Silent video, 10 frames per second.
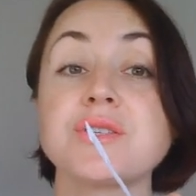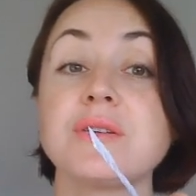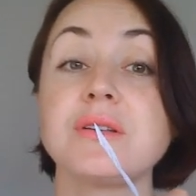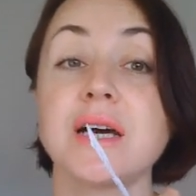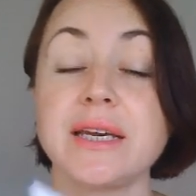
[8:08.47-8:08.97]

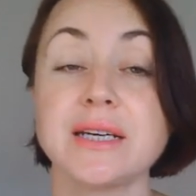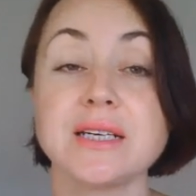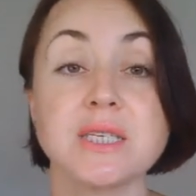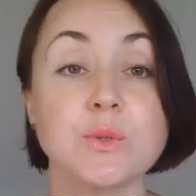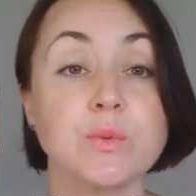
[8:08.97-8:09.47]
like
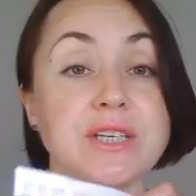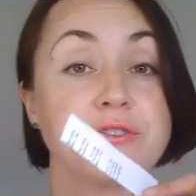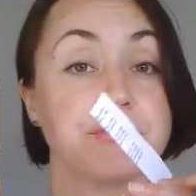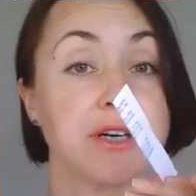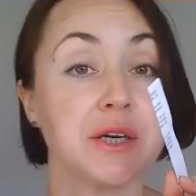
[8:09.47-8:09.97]
sweet
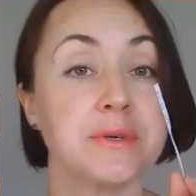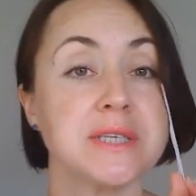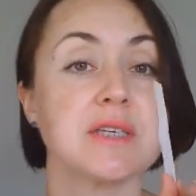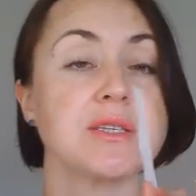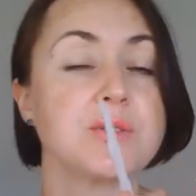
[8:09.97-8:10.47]

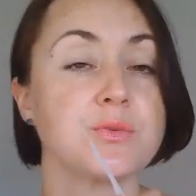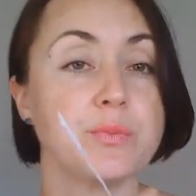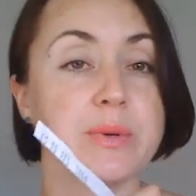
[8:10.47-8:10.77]
fragrances to